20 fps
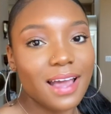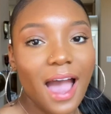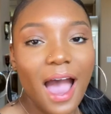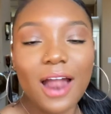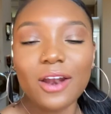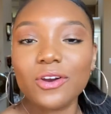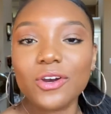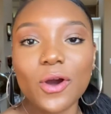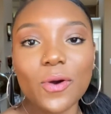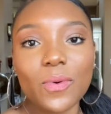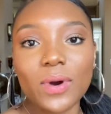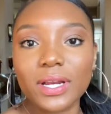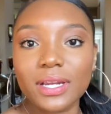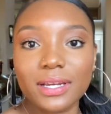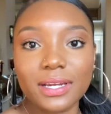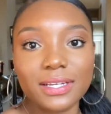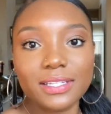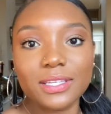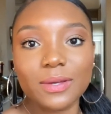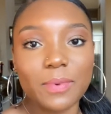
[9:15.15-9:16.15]
I don't know what
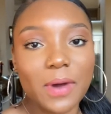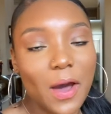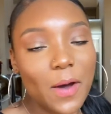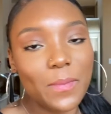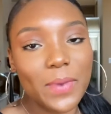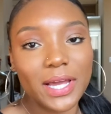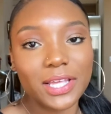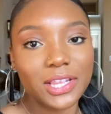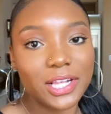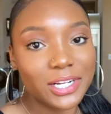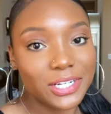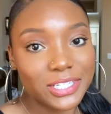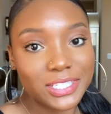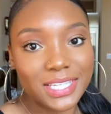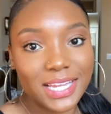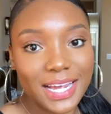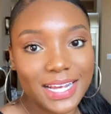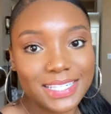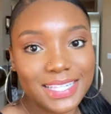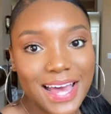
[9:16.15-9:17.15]
it is about my
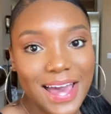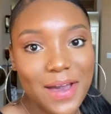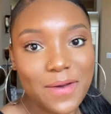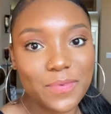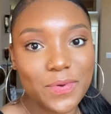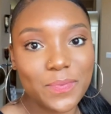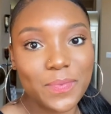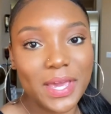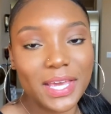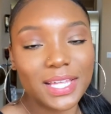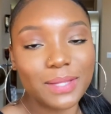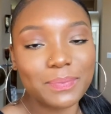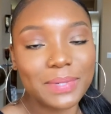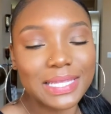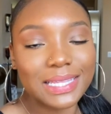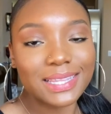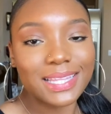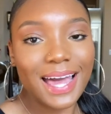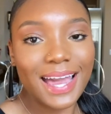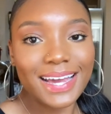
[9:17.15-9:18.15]
Thursdays that have been making
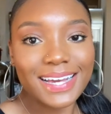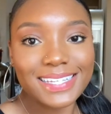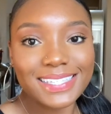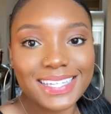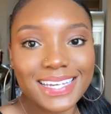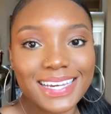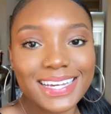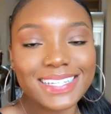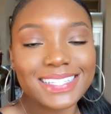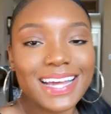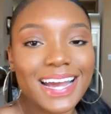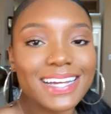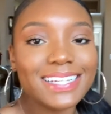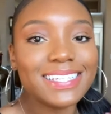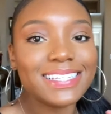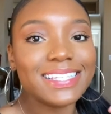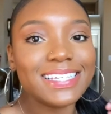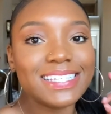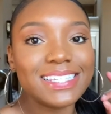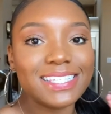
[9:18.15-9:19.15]
me lazy, because I
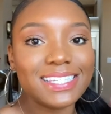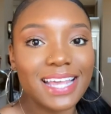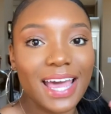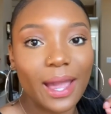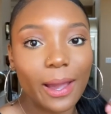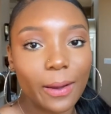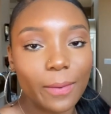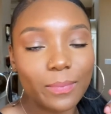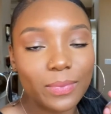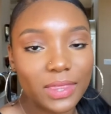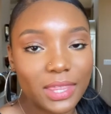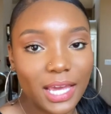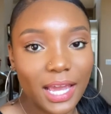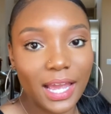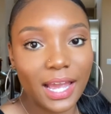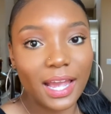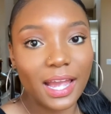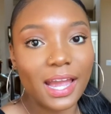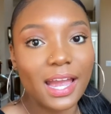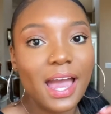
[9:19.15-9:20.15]
did the same
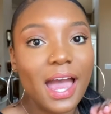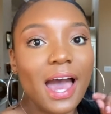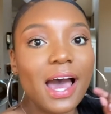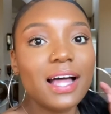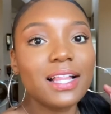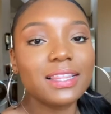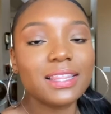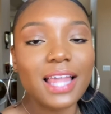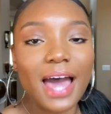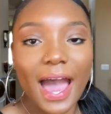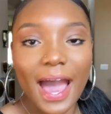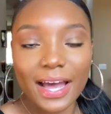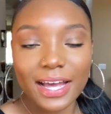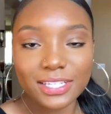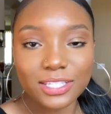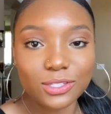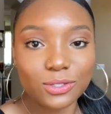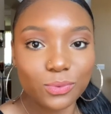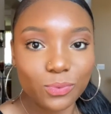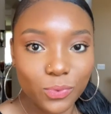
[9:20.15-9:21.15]
thing
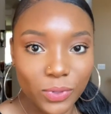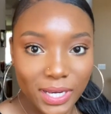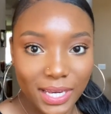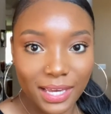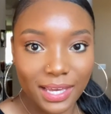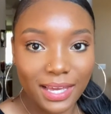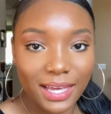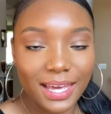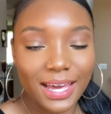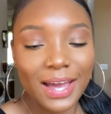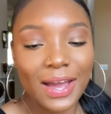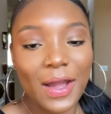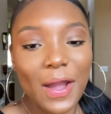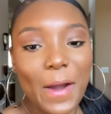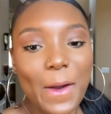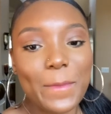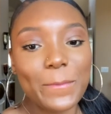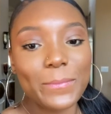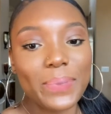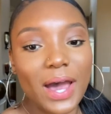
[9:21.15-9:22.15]
last week.
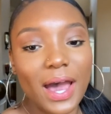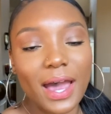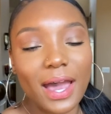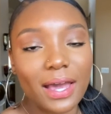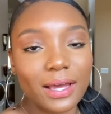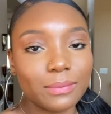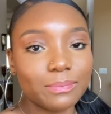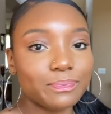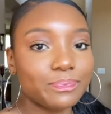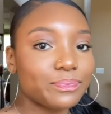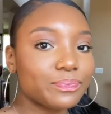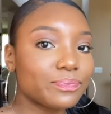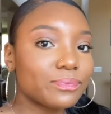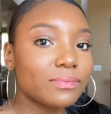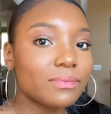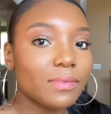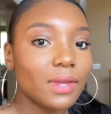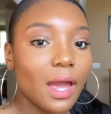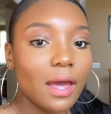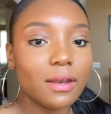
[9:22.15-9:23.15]
But
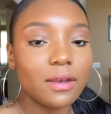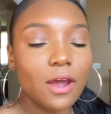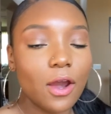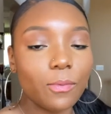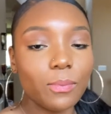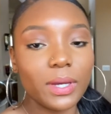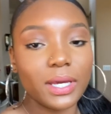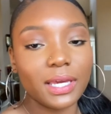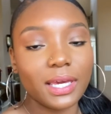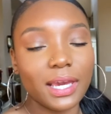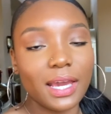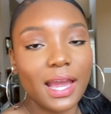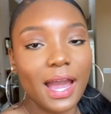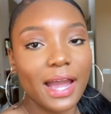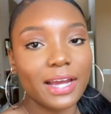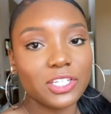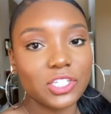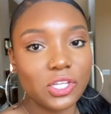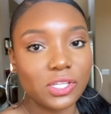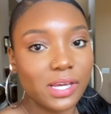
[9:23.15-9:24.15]
no biggie,
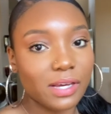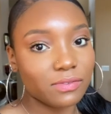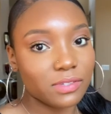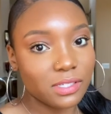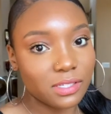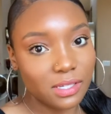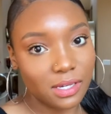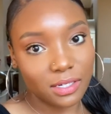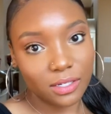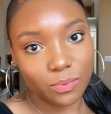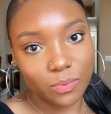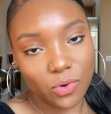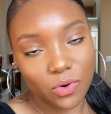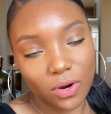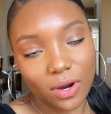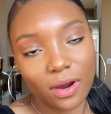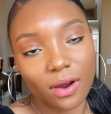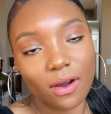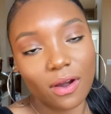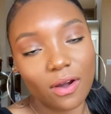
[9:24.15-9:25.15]
I just have to study
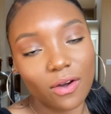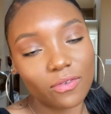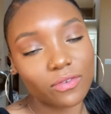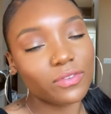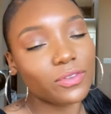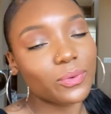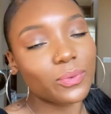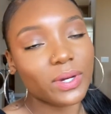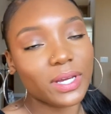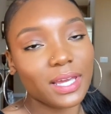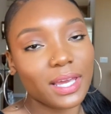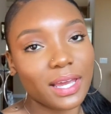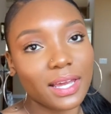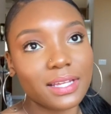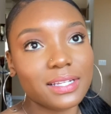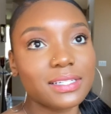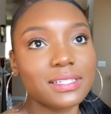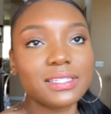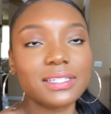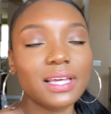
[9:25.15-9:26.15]
more over the
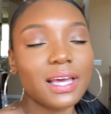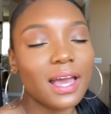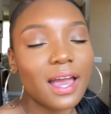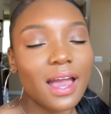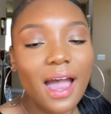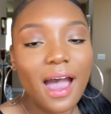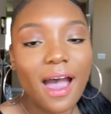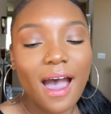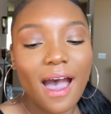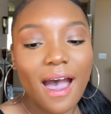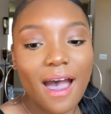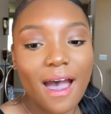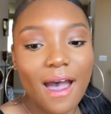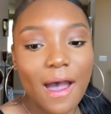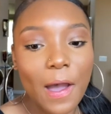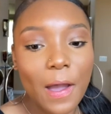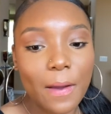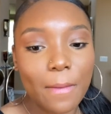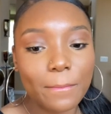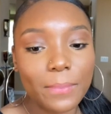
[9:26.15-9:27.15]
weekend.
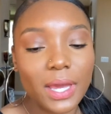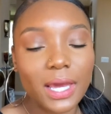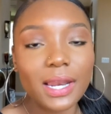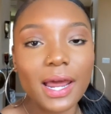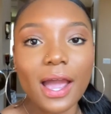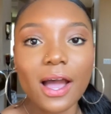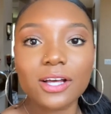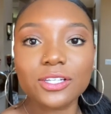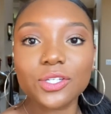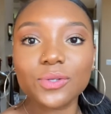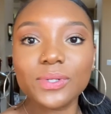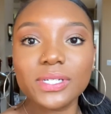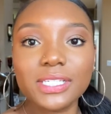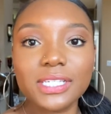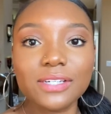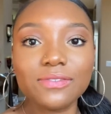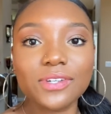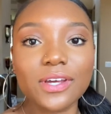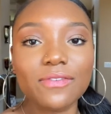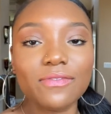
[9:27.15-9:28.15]
And I also
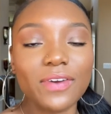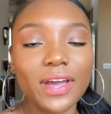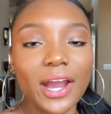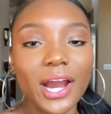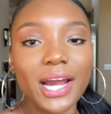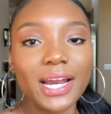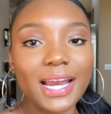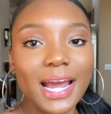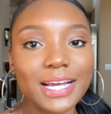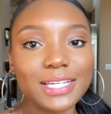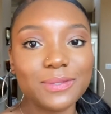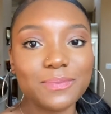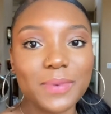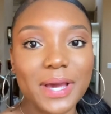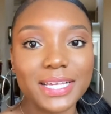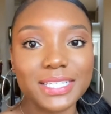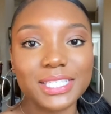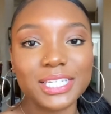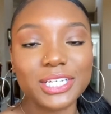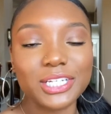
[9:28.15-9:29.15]
received a very nice
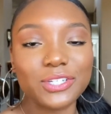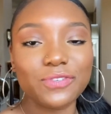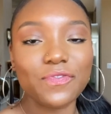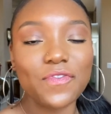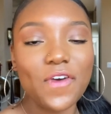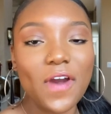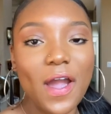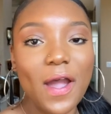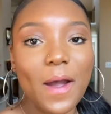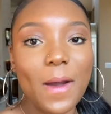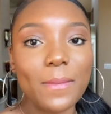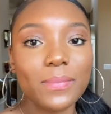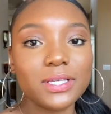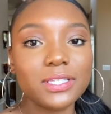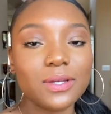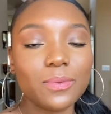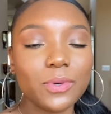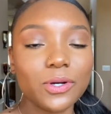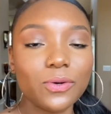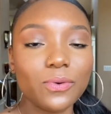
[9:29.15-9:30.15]
message from
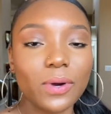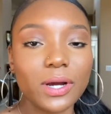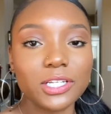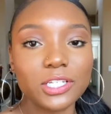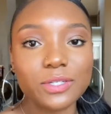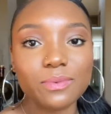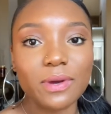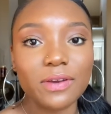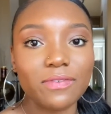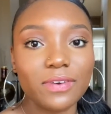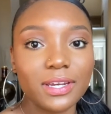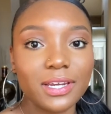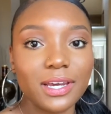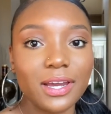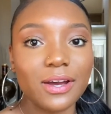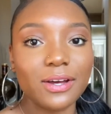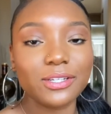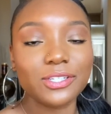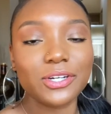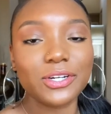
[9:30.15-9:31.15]
someone who watches my
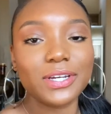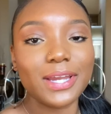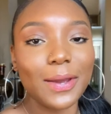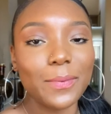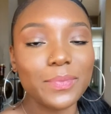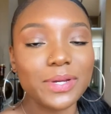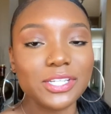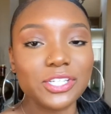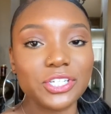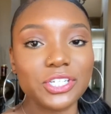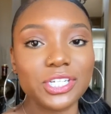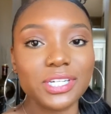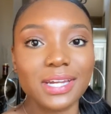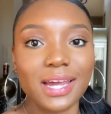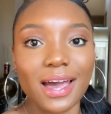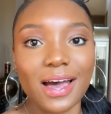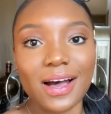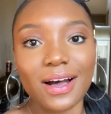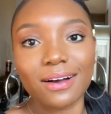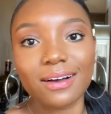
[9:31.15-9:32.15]
videos. Her name was
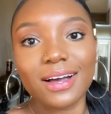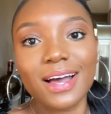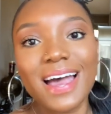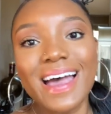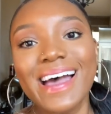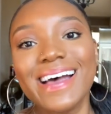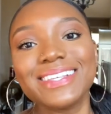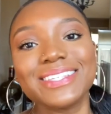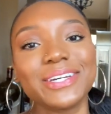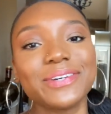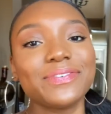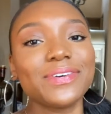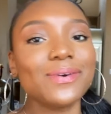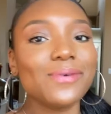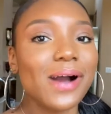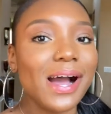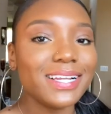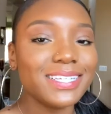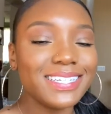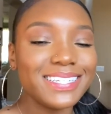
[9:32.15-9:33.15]
Janelle. So if you're
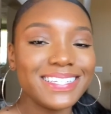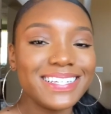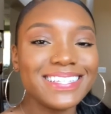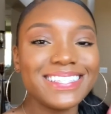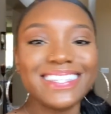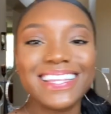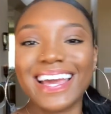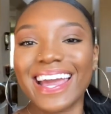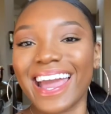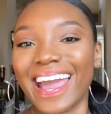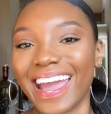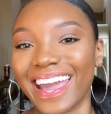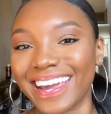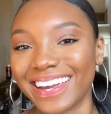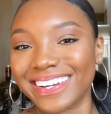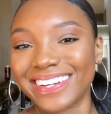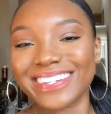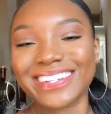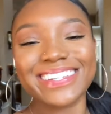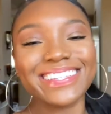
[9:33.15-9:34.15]
watching this, then hey
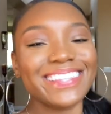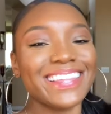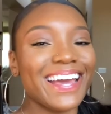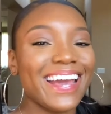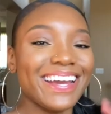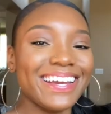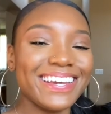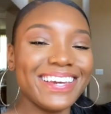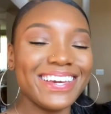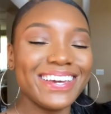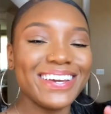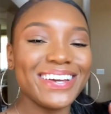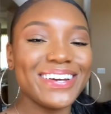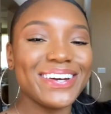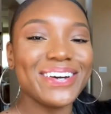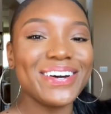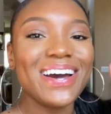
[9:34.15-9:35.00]
girl, thank you.